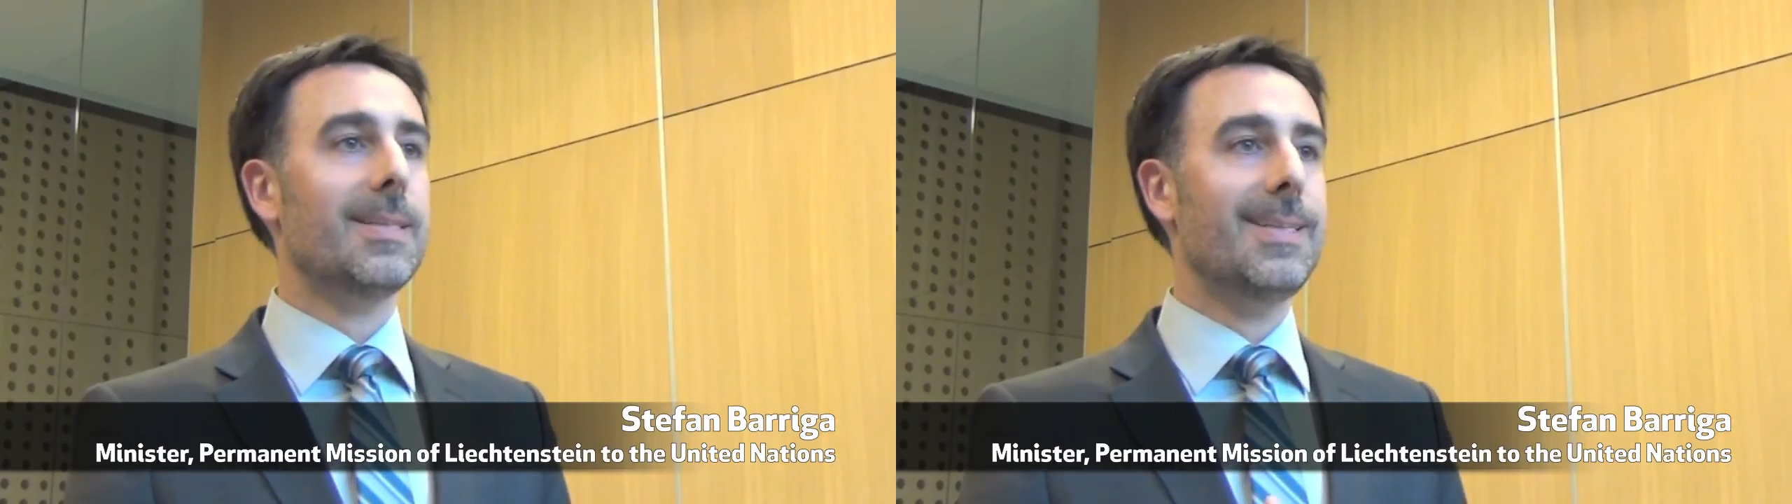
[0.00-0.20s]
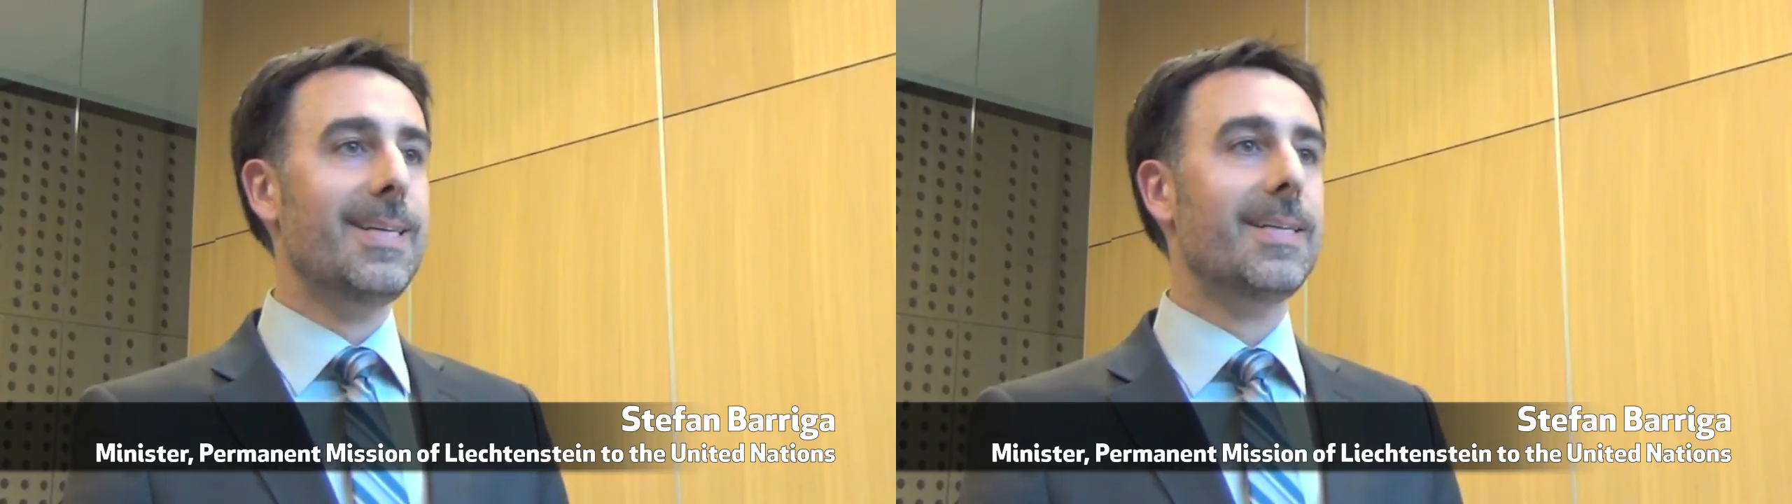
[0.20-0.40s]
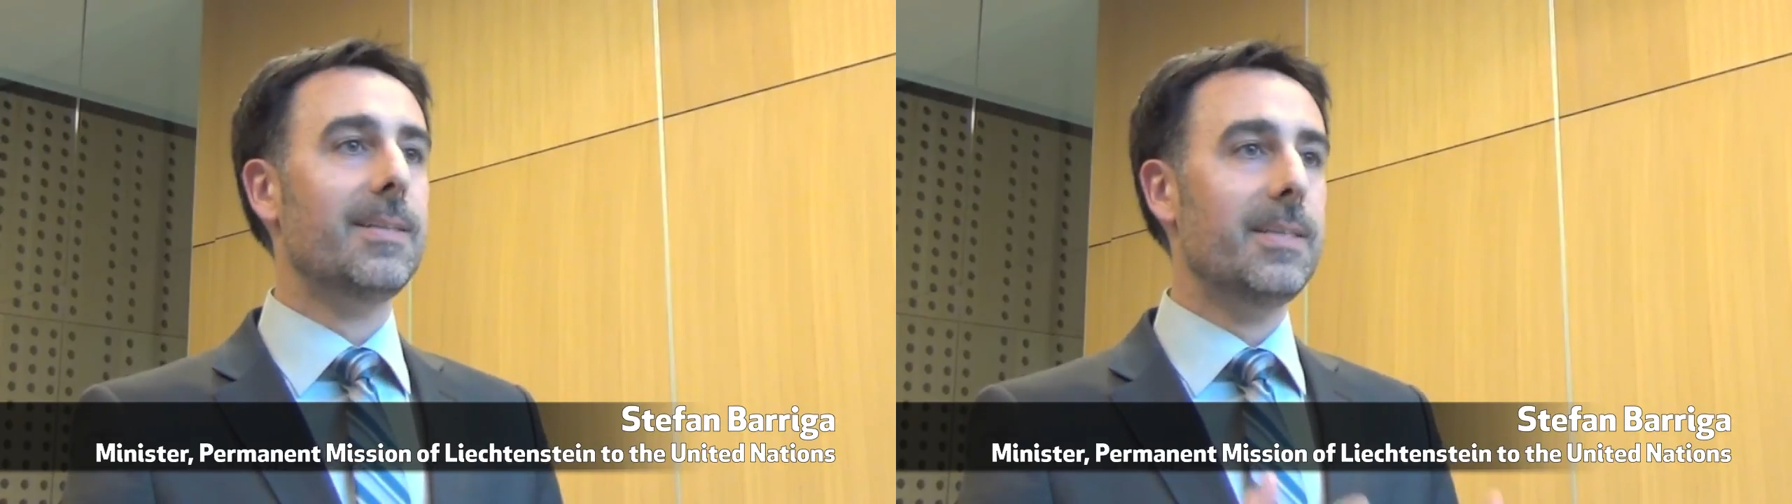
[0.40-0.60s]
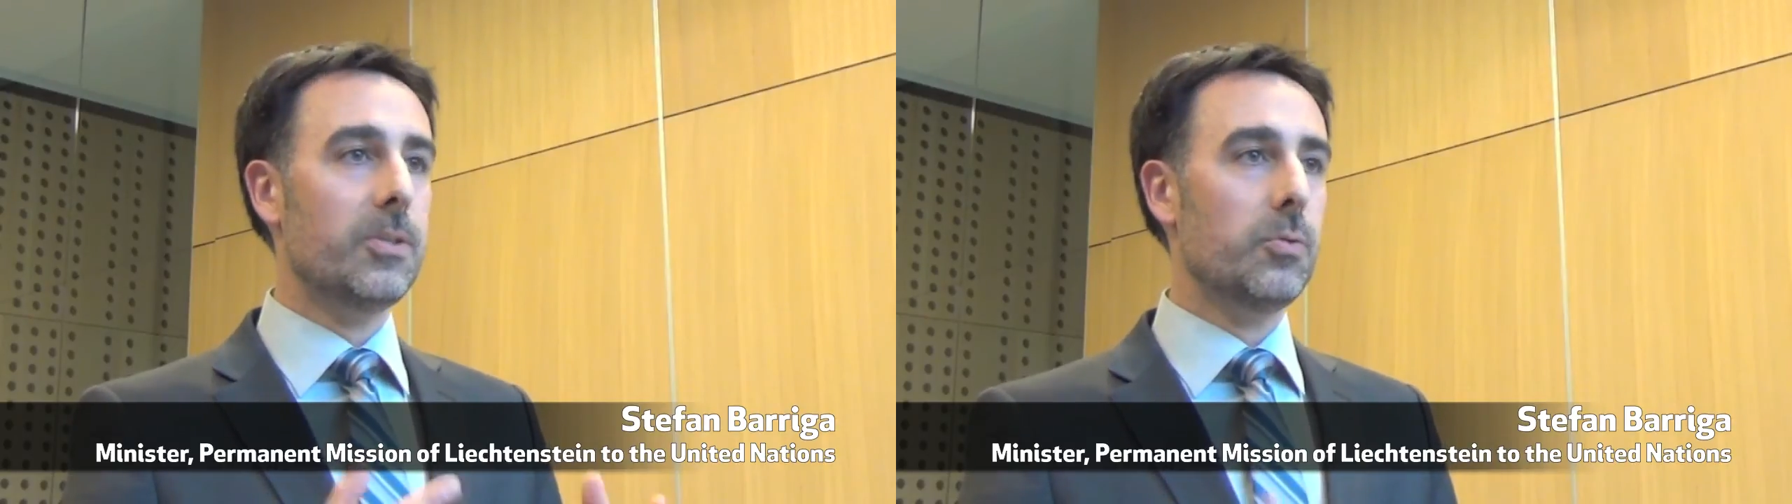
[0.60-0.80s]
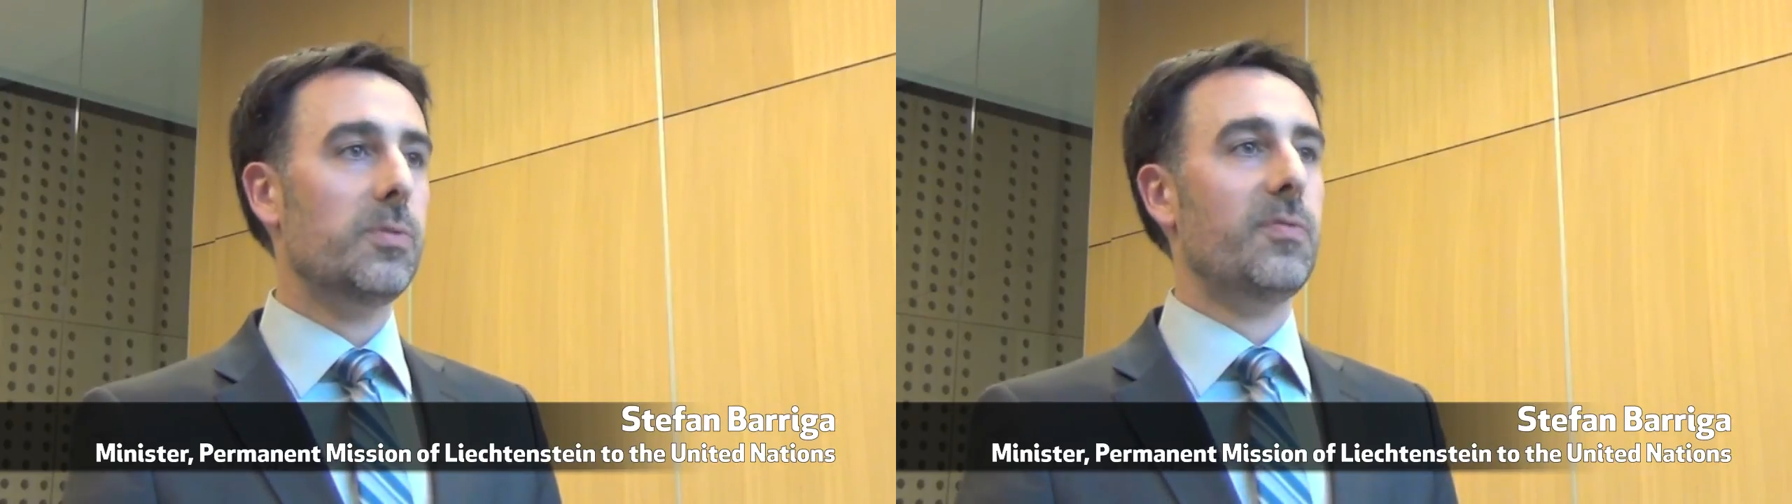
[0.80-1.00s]
illegally
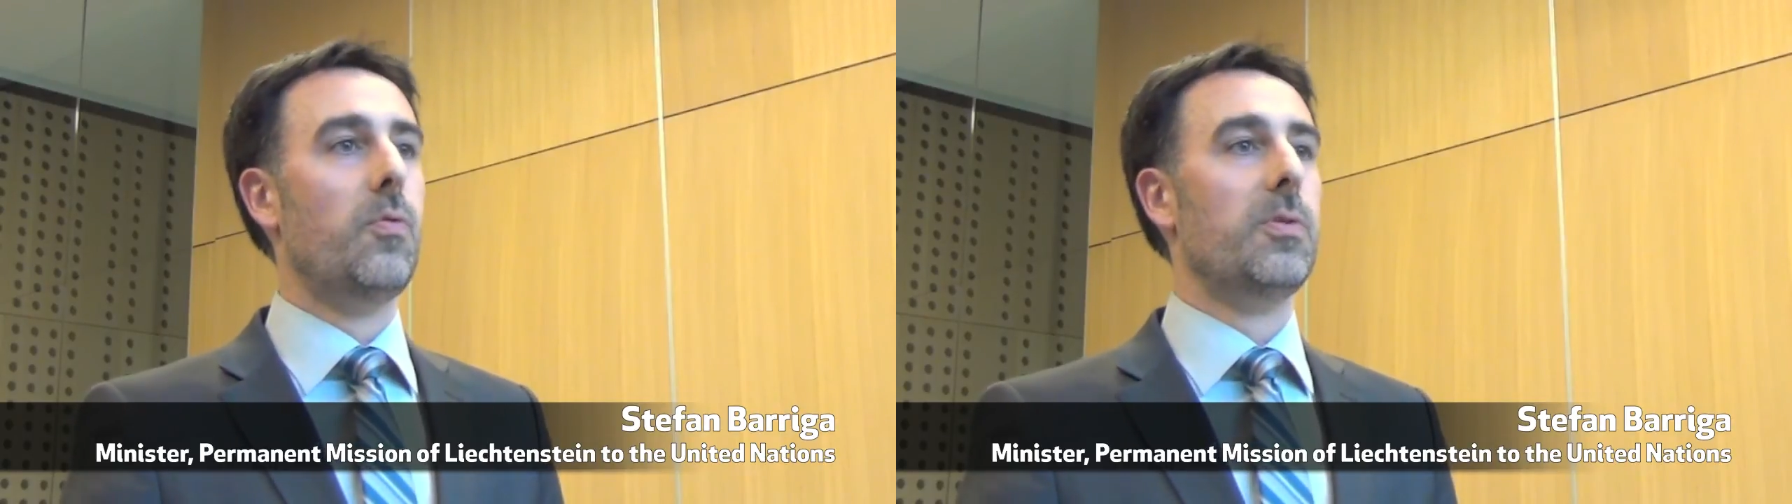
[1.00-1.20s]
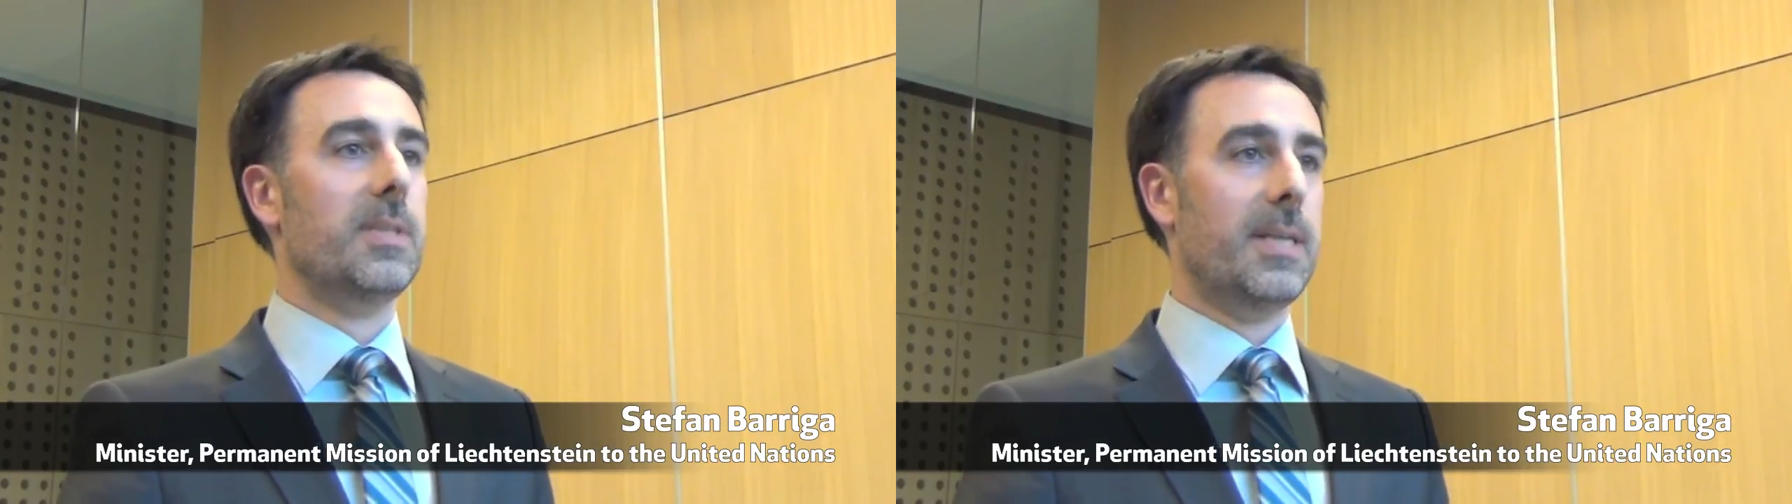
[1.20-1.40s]
use force